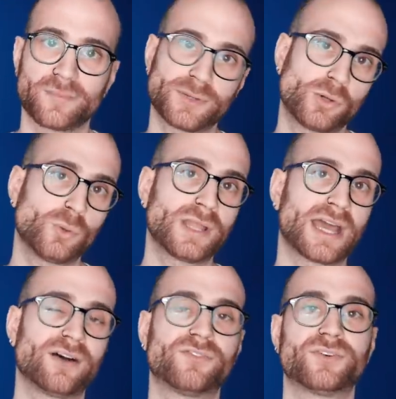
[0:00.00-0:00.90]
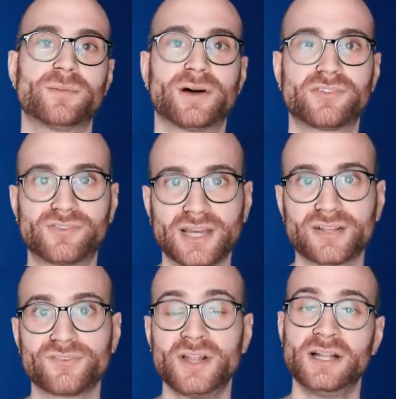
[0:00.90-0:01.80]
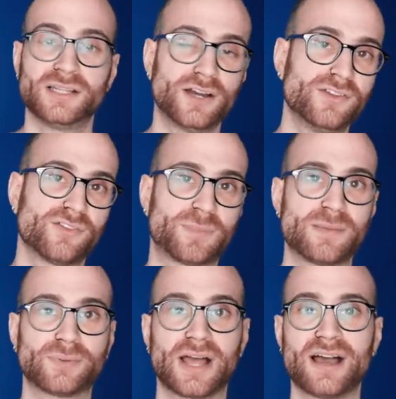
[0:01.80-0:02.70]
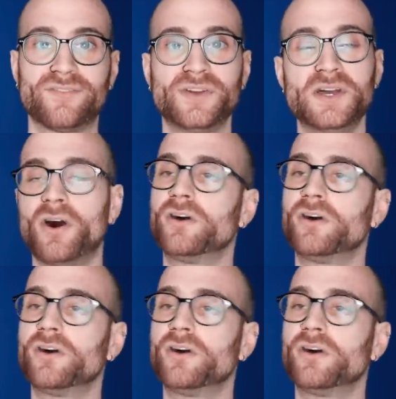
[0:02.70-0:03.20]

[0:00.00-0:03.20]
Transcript: I've been calling out for it myself, loads of people have.